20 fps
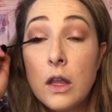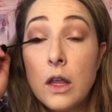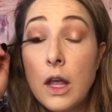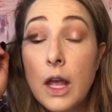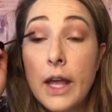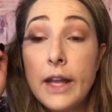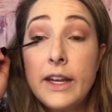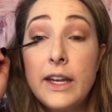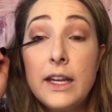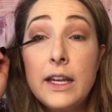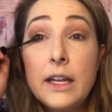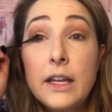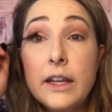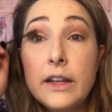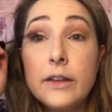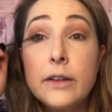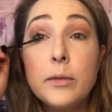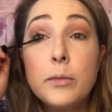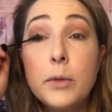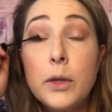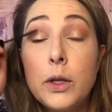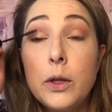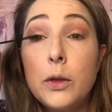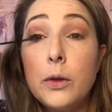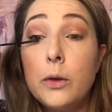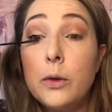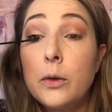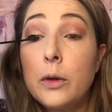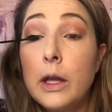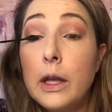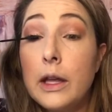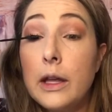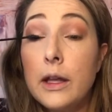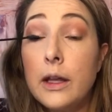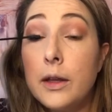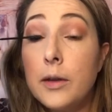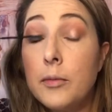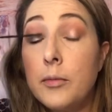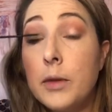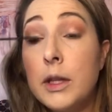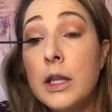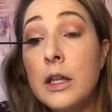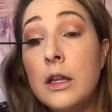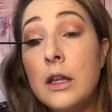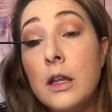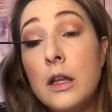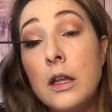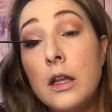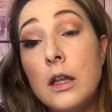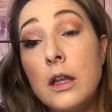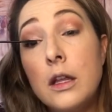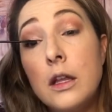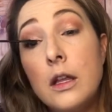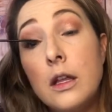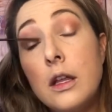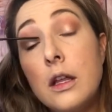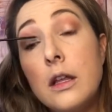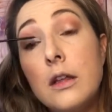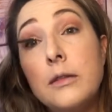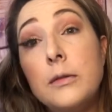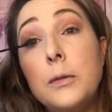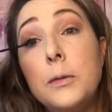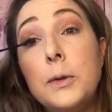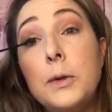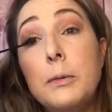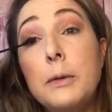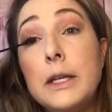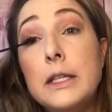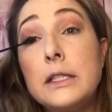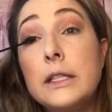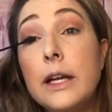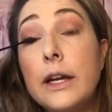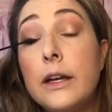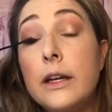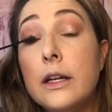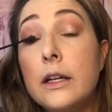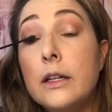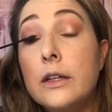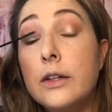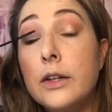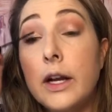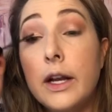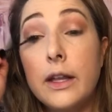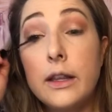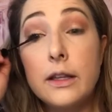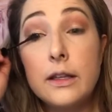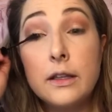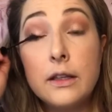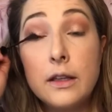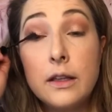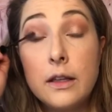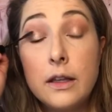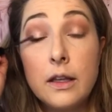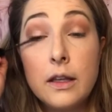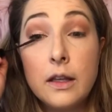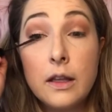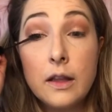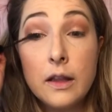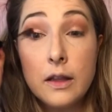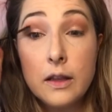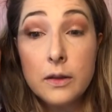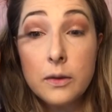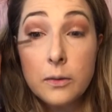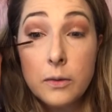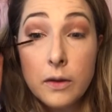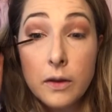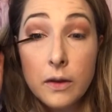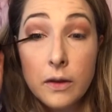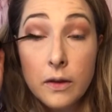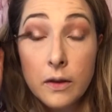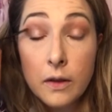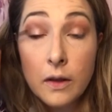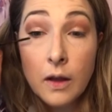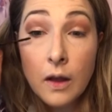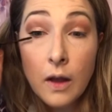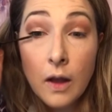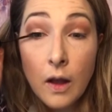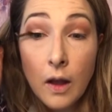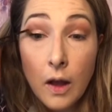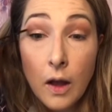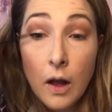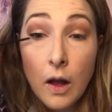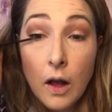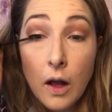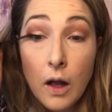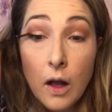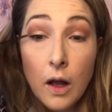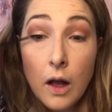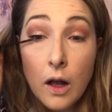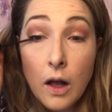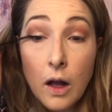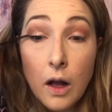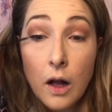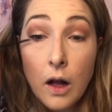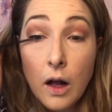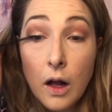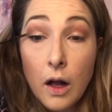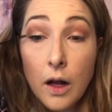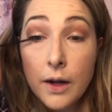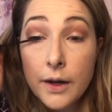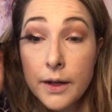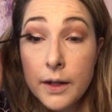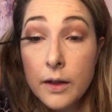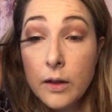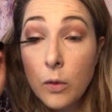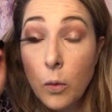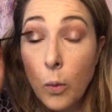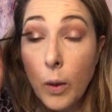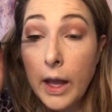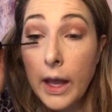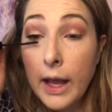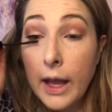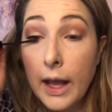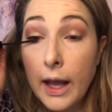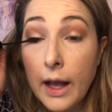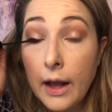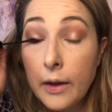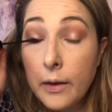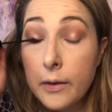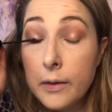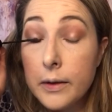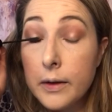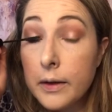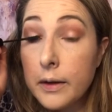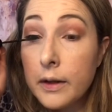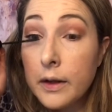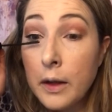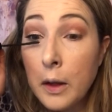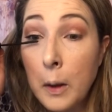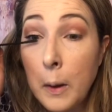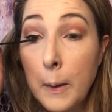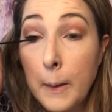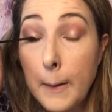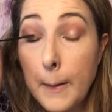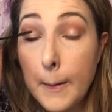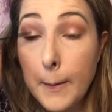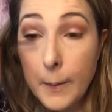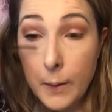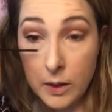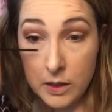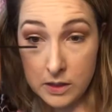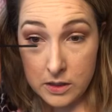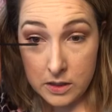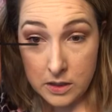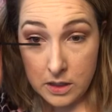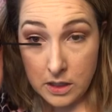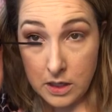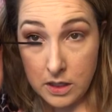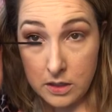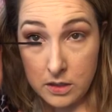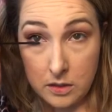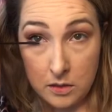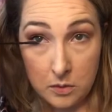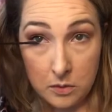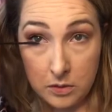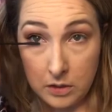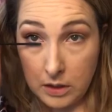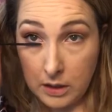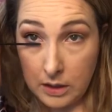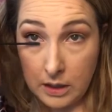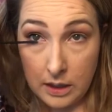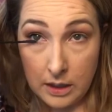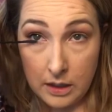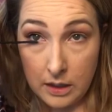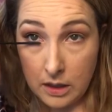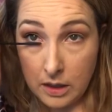I need to get some new mascara to try this. This one's on its way out, which I do really like.